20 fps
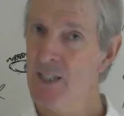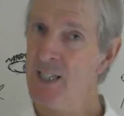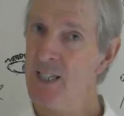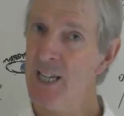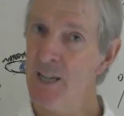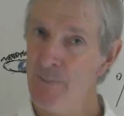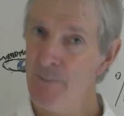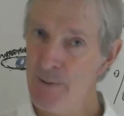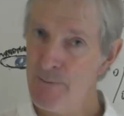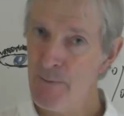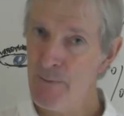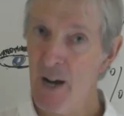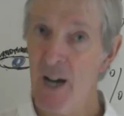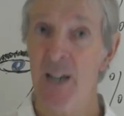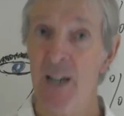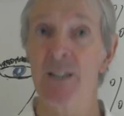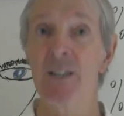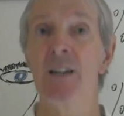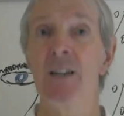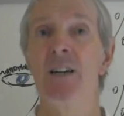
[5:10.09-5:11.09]
Keep in
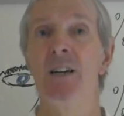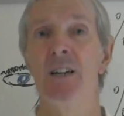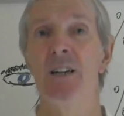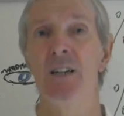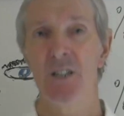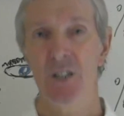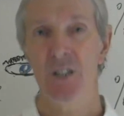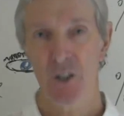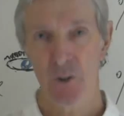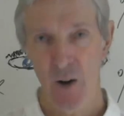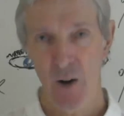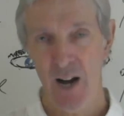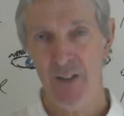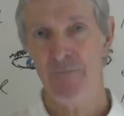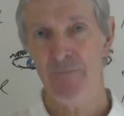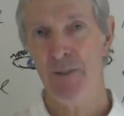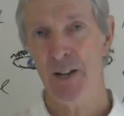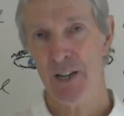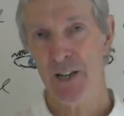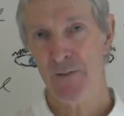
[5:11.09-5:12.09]
mind, you
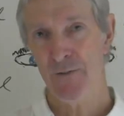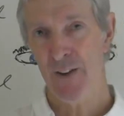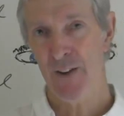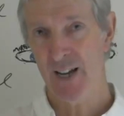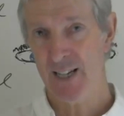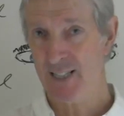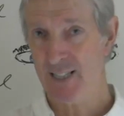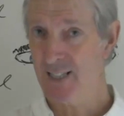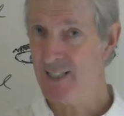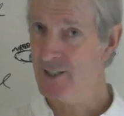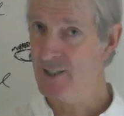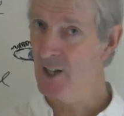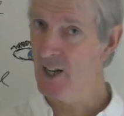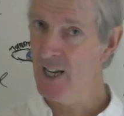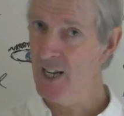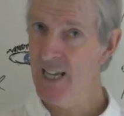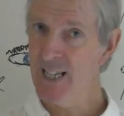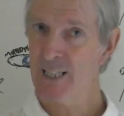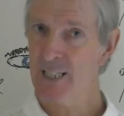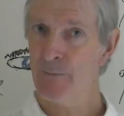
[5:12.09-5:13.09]
have many faces
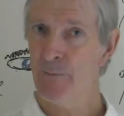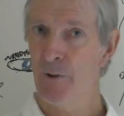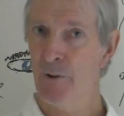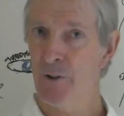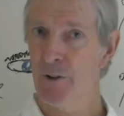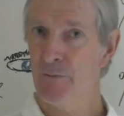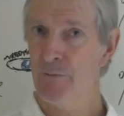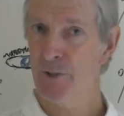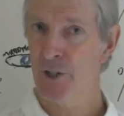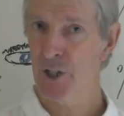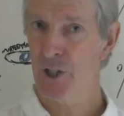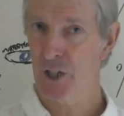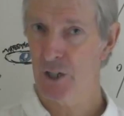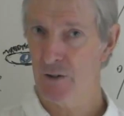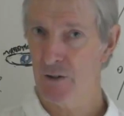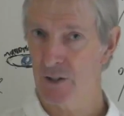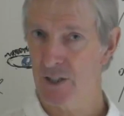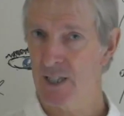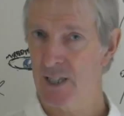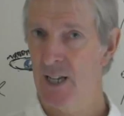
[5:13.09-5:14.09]
and let's put them to
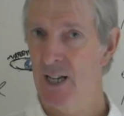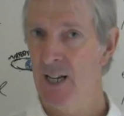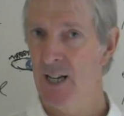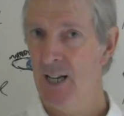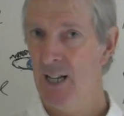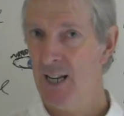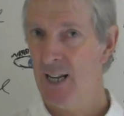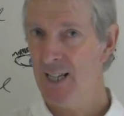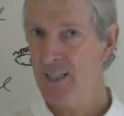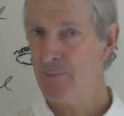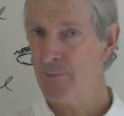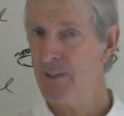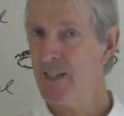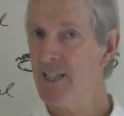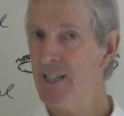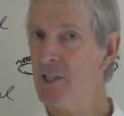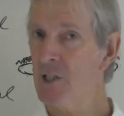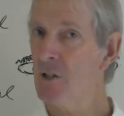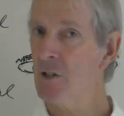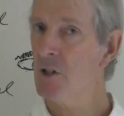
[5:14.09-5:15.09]
use. Let's
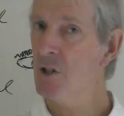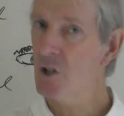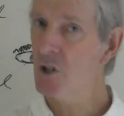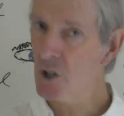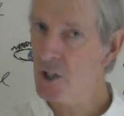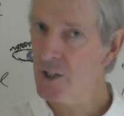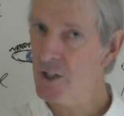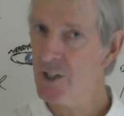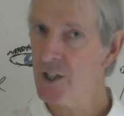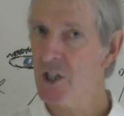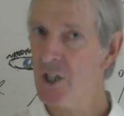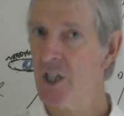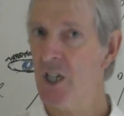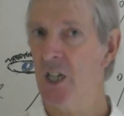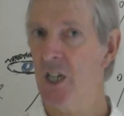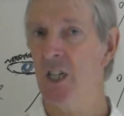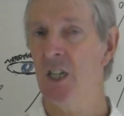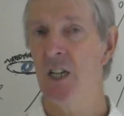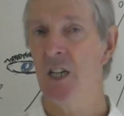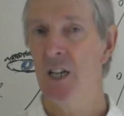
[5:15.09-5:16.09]
begin to look at the
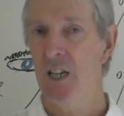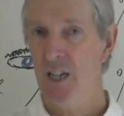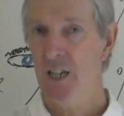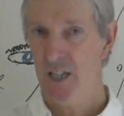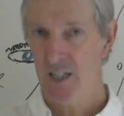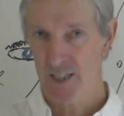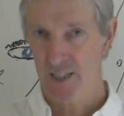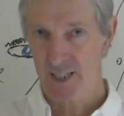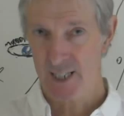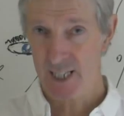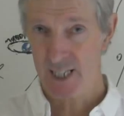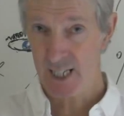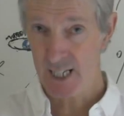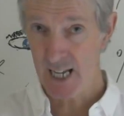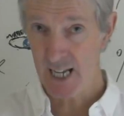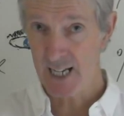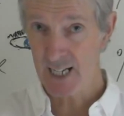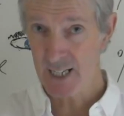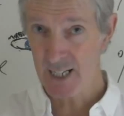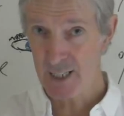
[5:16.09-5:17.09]
chin in a
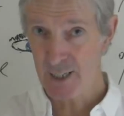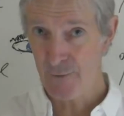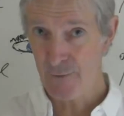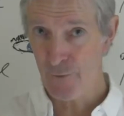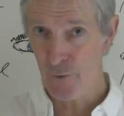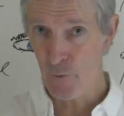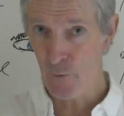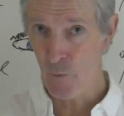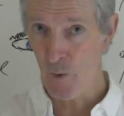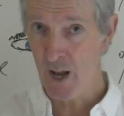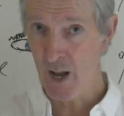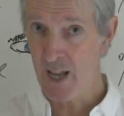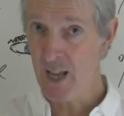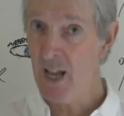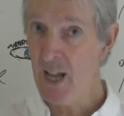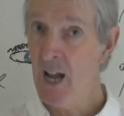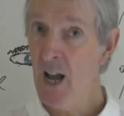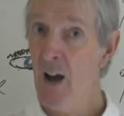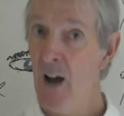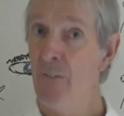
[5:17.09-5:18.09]
slightly different
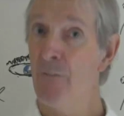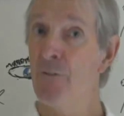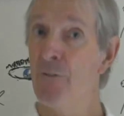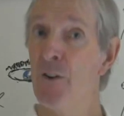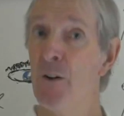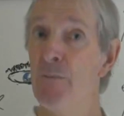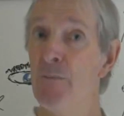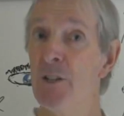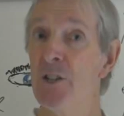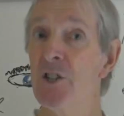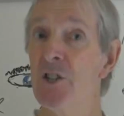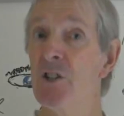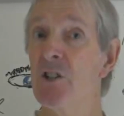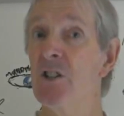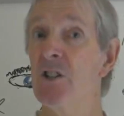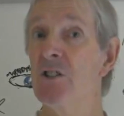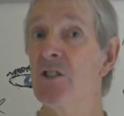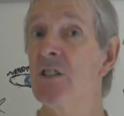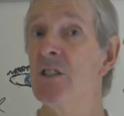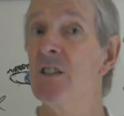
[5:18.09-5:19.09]
way, and from this you
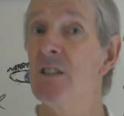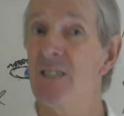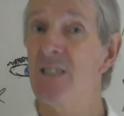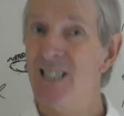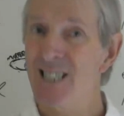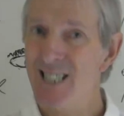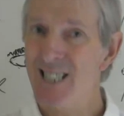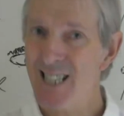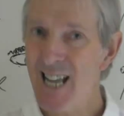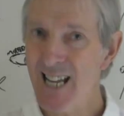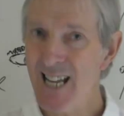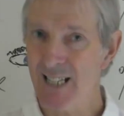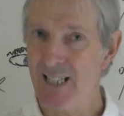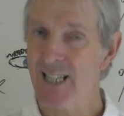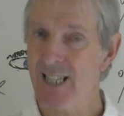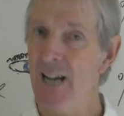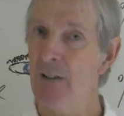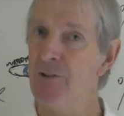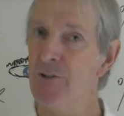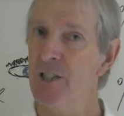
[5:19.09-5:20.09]
can
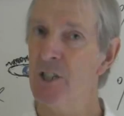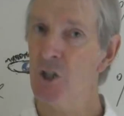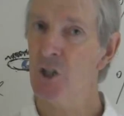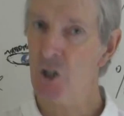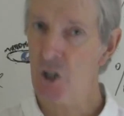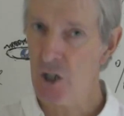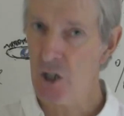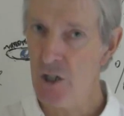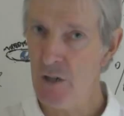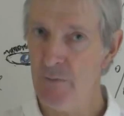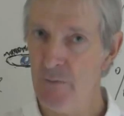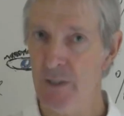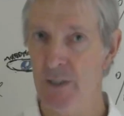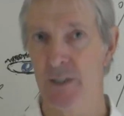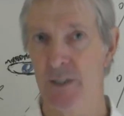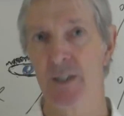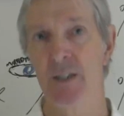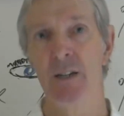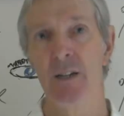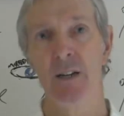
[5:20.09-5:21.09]
sense how
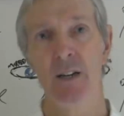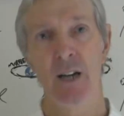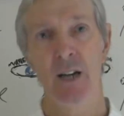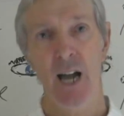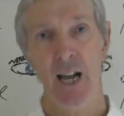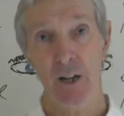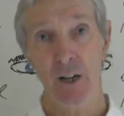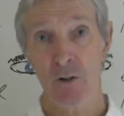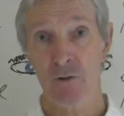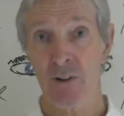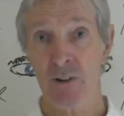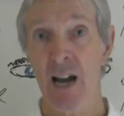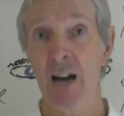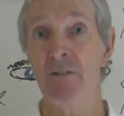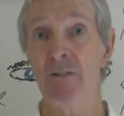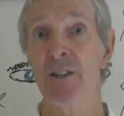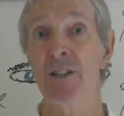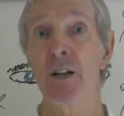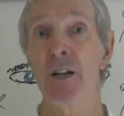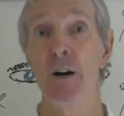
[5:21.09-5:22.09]
determined and
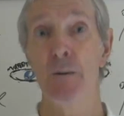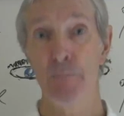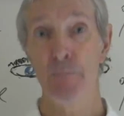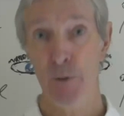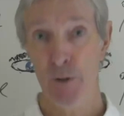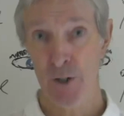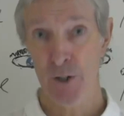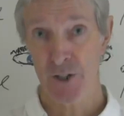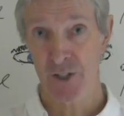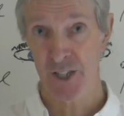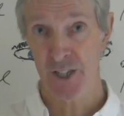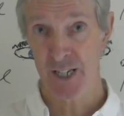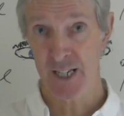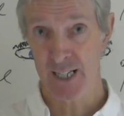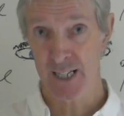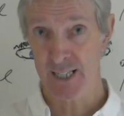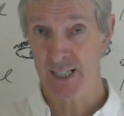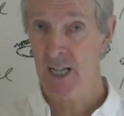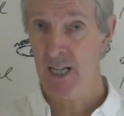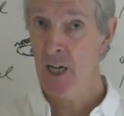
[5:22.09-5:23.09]
grounded a person
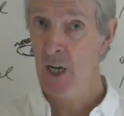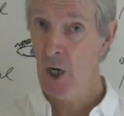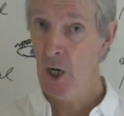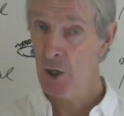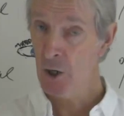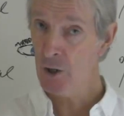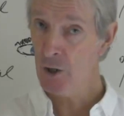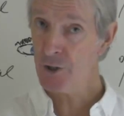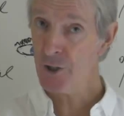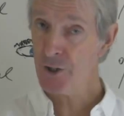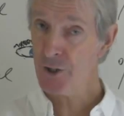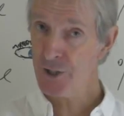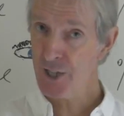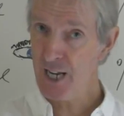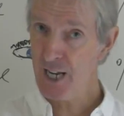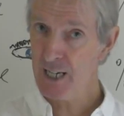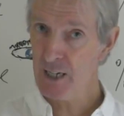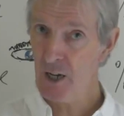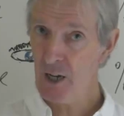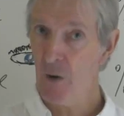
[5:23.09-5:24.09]
is. And also
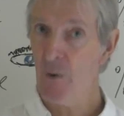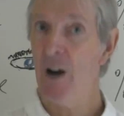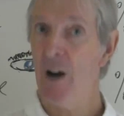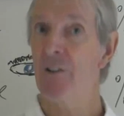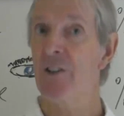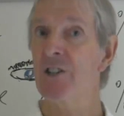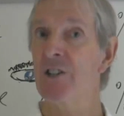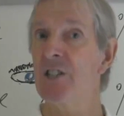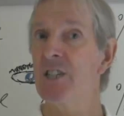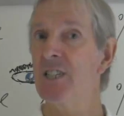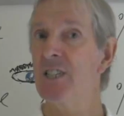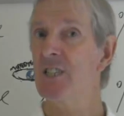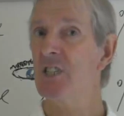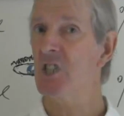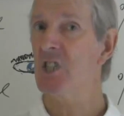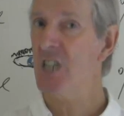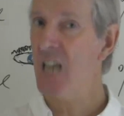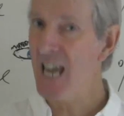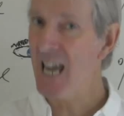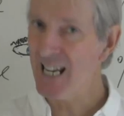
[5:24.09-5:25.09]
take note how the chin
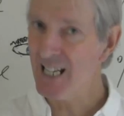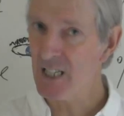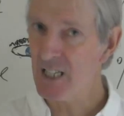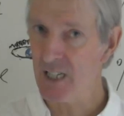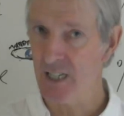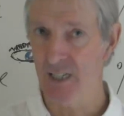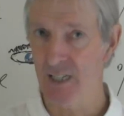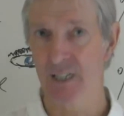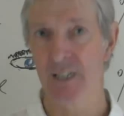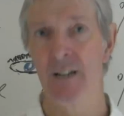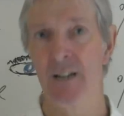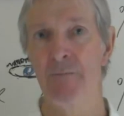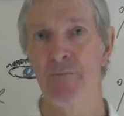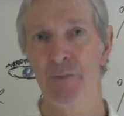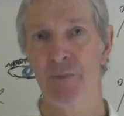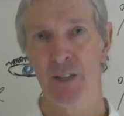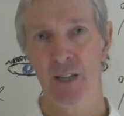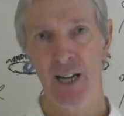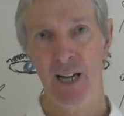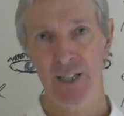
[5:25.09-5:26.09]
changes
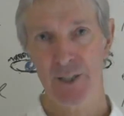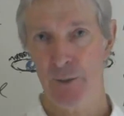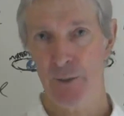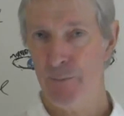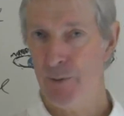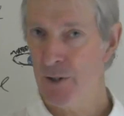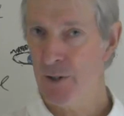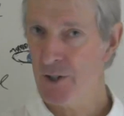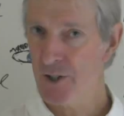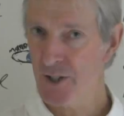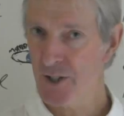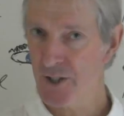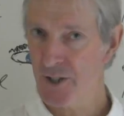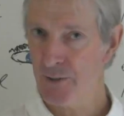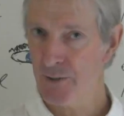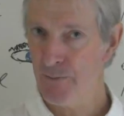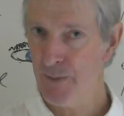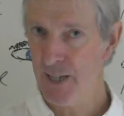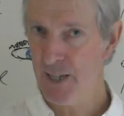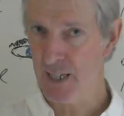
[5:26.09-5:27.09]
as a person
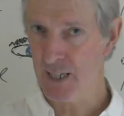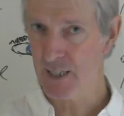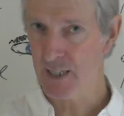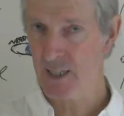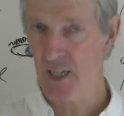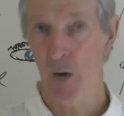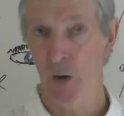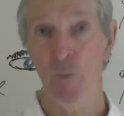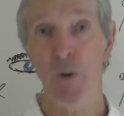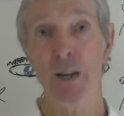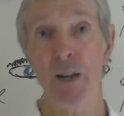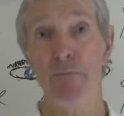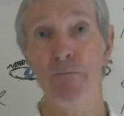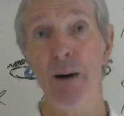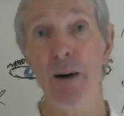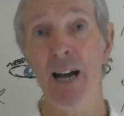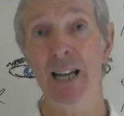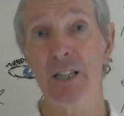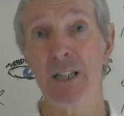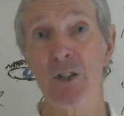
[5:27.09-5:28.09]
speaks and what it
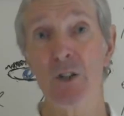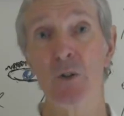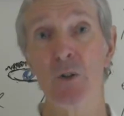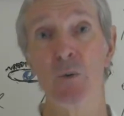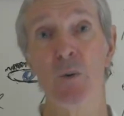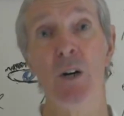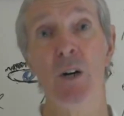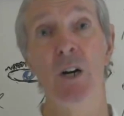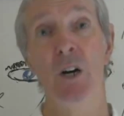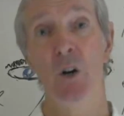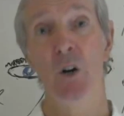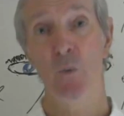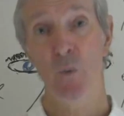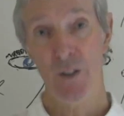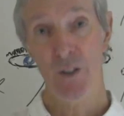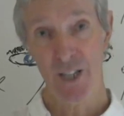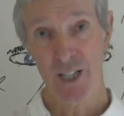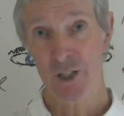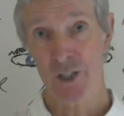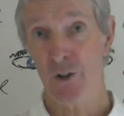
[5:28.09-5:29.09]
might do
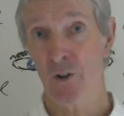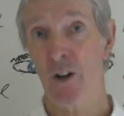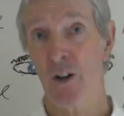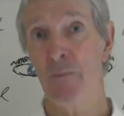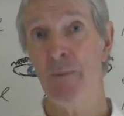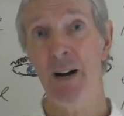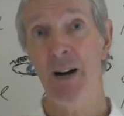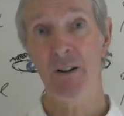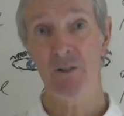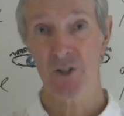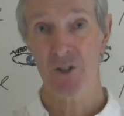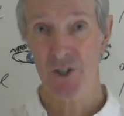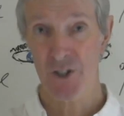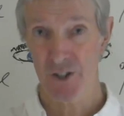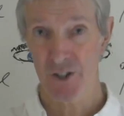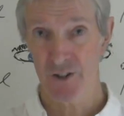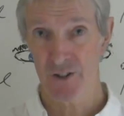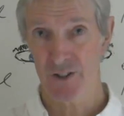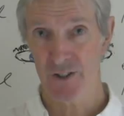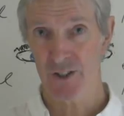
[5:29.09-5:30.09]
when they talk about
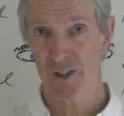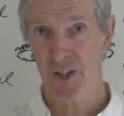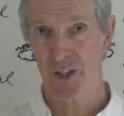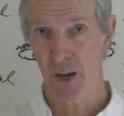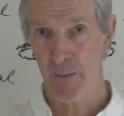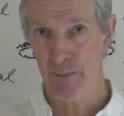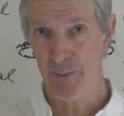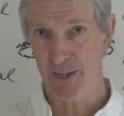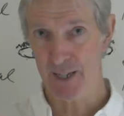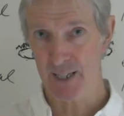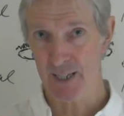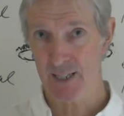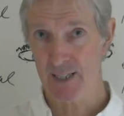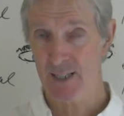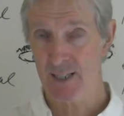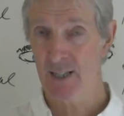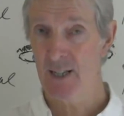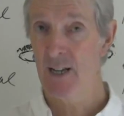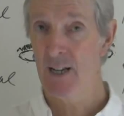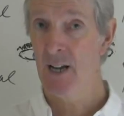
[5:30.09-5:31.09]
certain
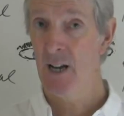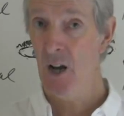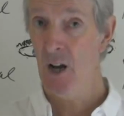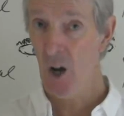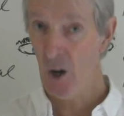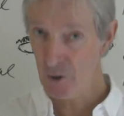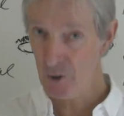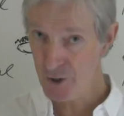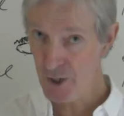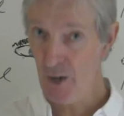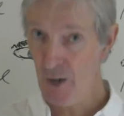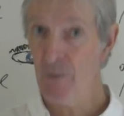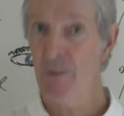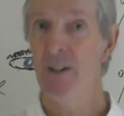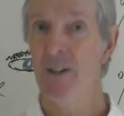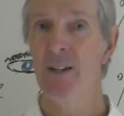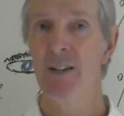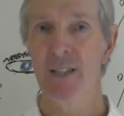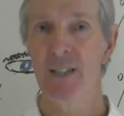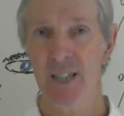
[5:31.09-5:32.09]
topics.
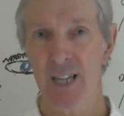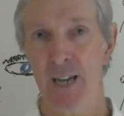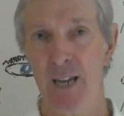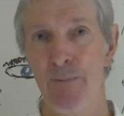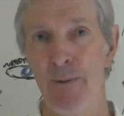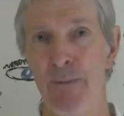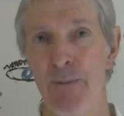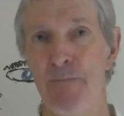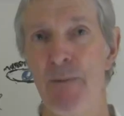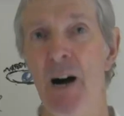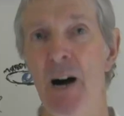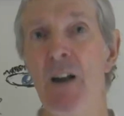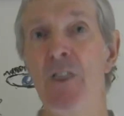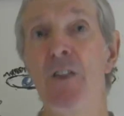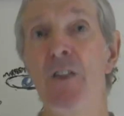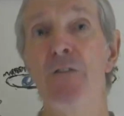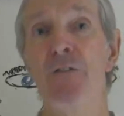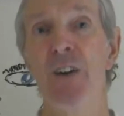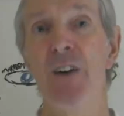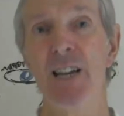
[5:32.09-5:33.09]
Also, keep in mind
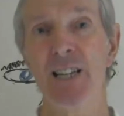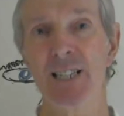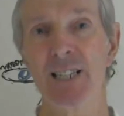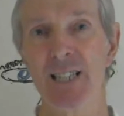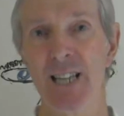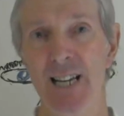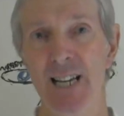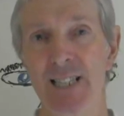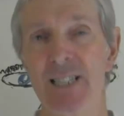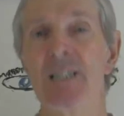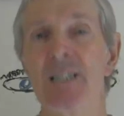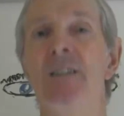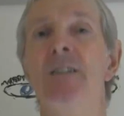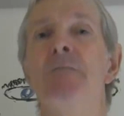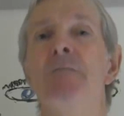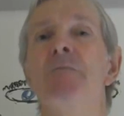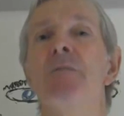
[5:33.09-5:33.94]
the face says,